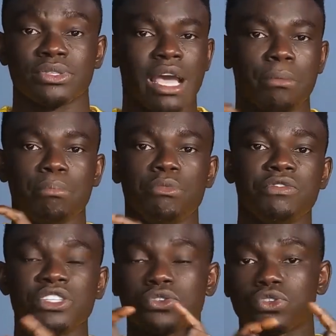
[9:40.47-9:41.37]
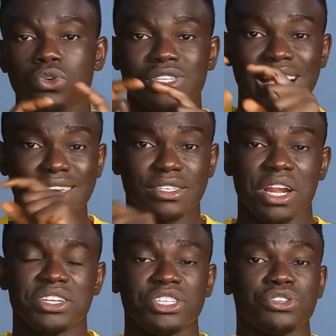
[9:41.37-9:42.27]
Now, moving to social strategy.
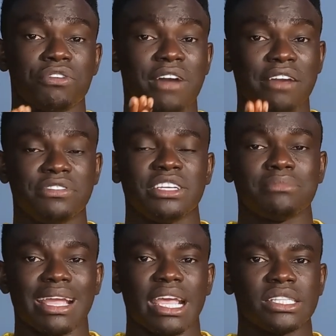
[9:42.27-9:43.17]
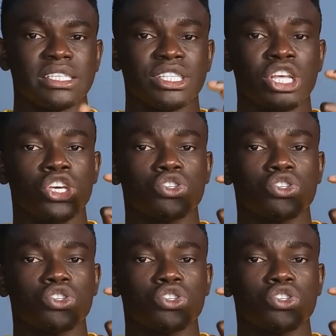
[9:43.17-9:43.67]
strategy of affiliate marketing.